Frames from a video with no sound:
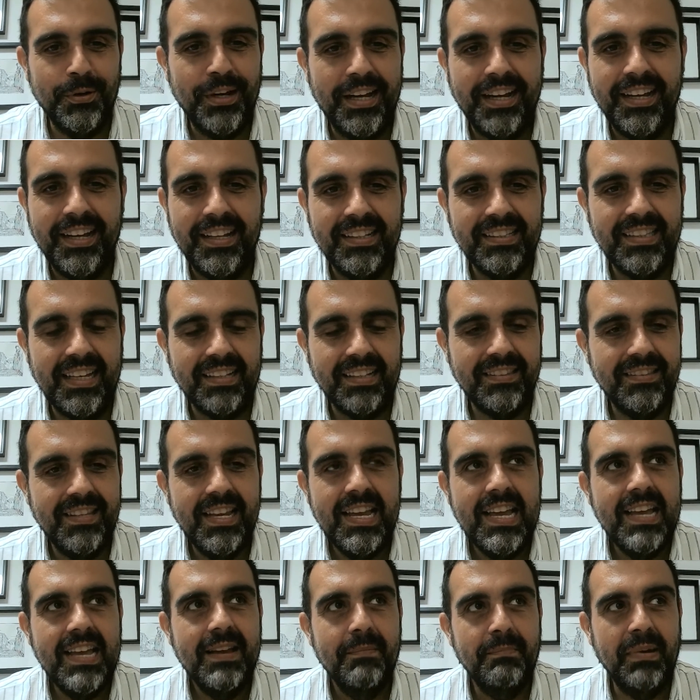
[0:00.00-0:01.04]
and that
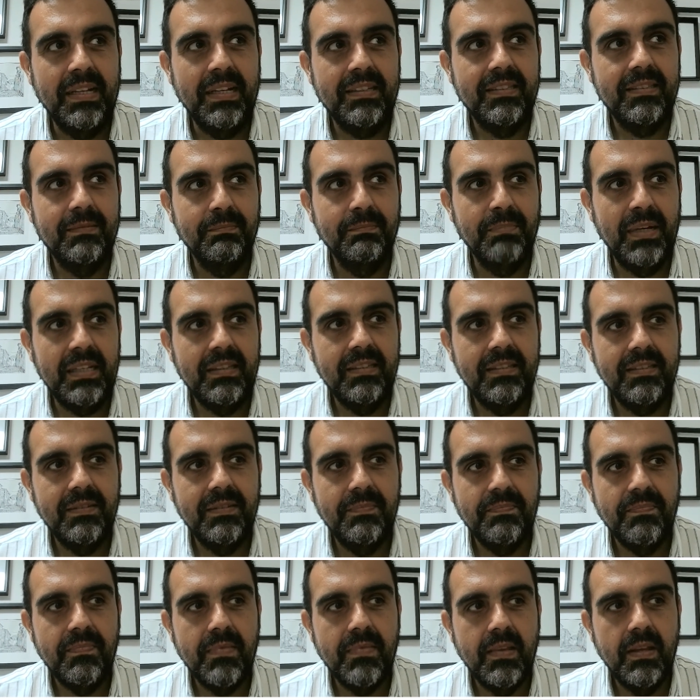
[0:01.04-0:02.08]
but but
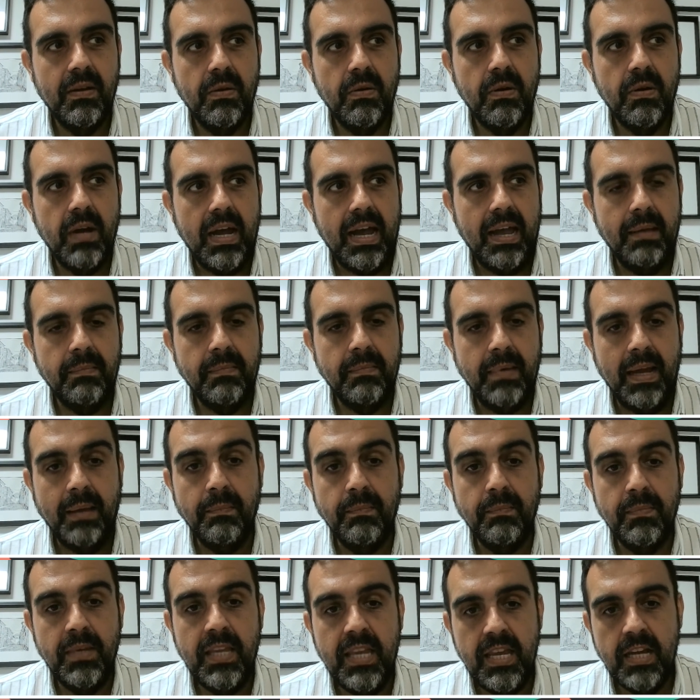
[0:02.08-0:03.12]
I'm,
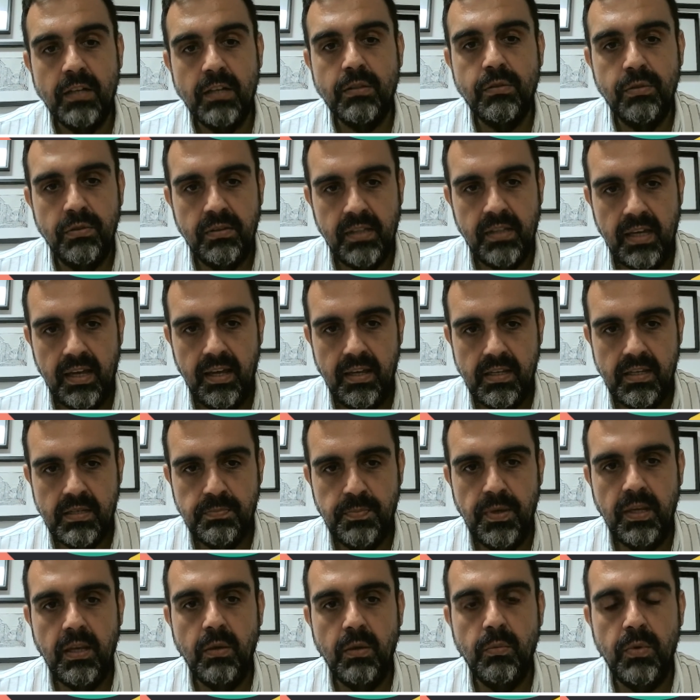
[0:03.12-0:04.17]
I'm here today
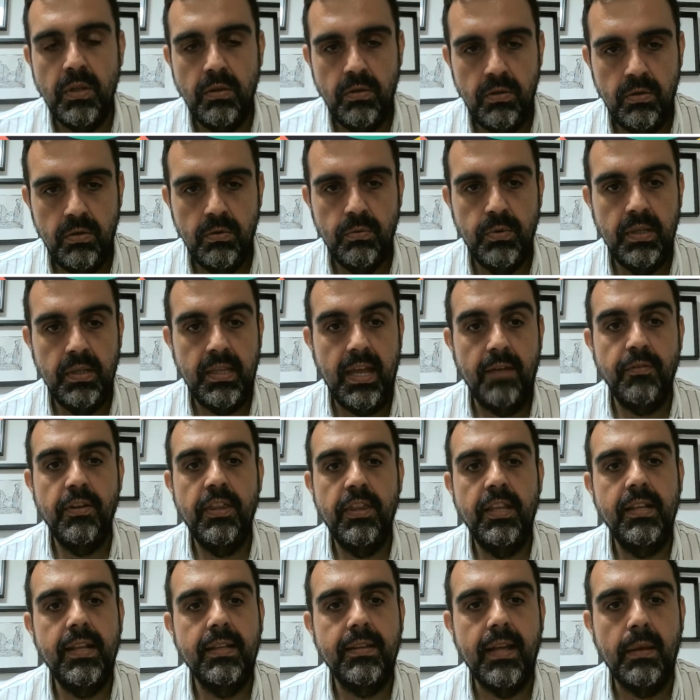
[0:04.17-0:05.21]
speaking with you with
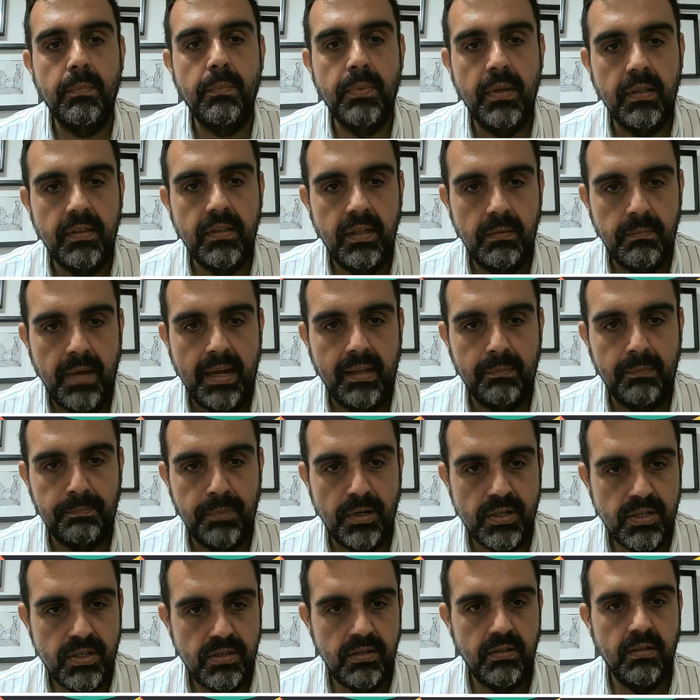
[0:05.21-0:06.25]
everything that I built in my
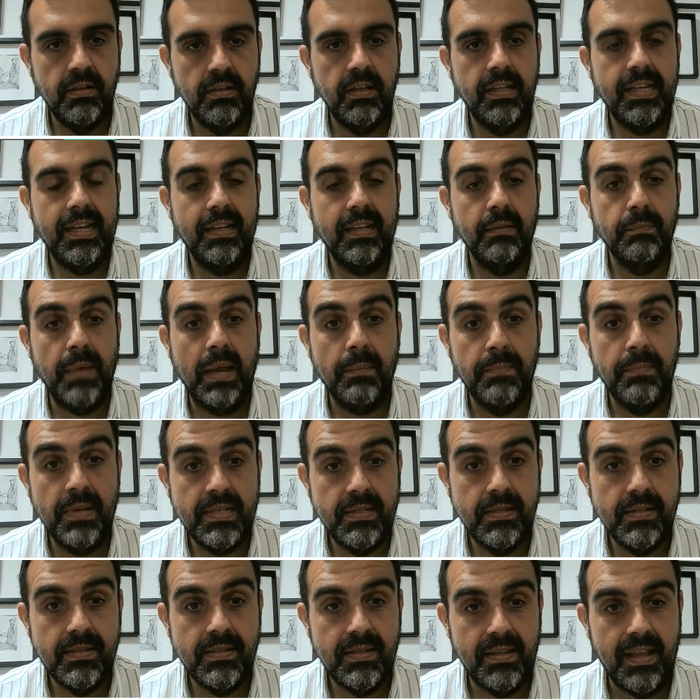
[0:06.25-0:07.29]
personal and my
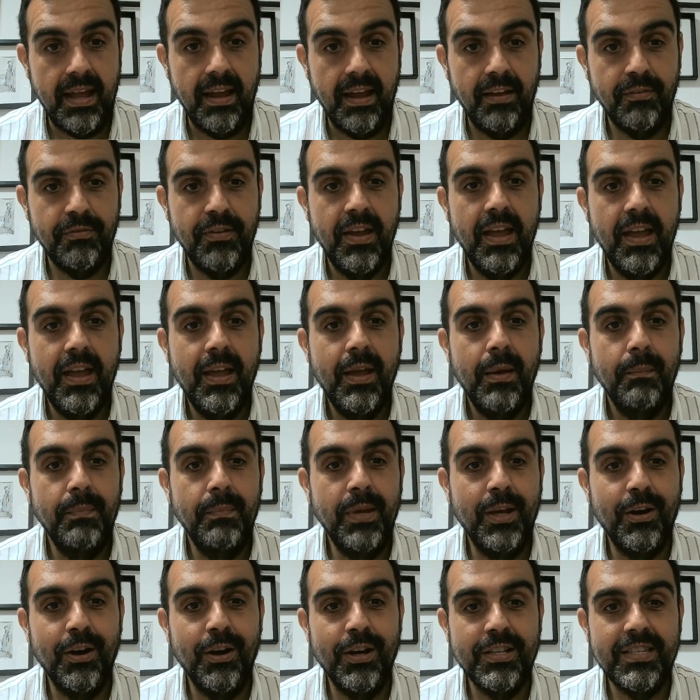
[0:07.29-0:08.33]
business life
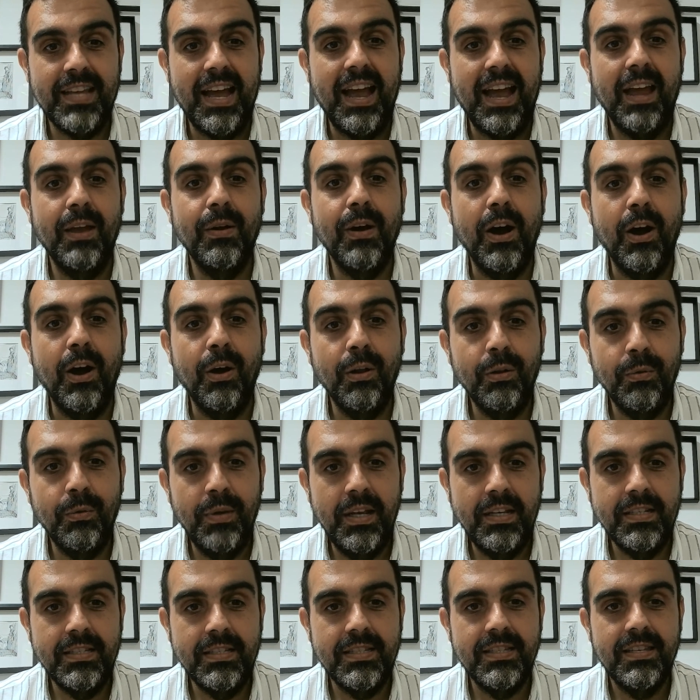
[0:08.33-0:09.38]
because I
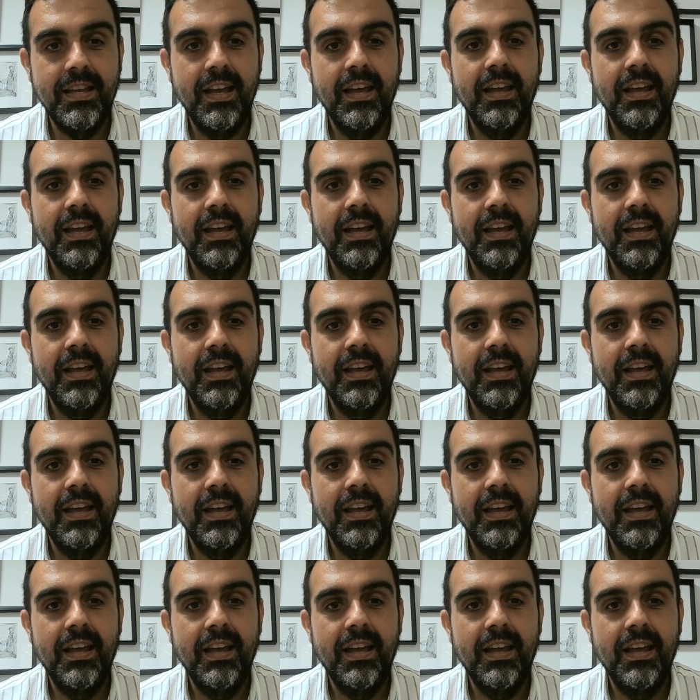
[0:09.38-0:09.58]
always